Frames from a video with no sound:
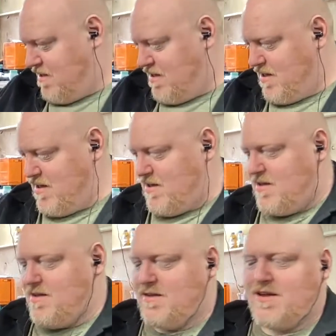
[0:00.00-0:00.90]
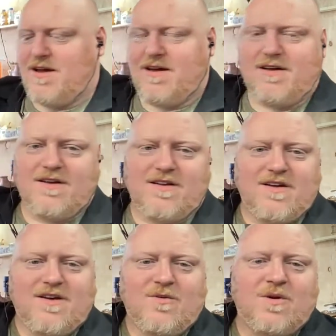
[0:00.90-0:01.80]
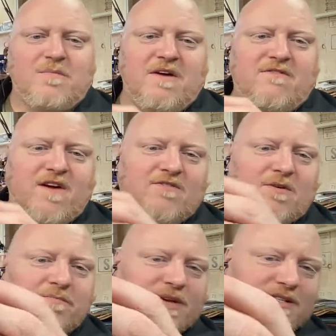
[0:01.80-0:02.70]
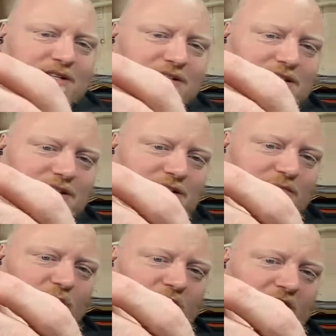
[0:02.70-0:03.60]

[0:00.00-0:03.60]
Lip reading: And one of my favorite pieces, this is one of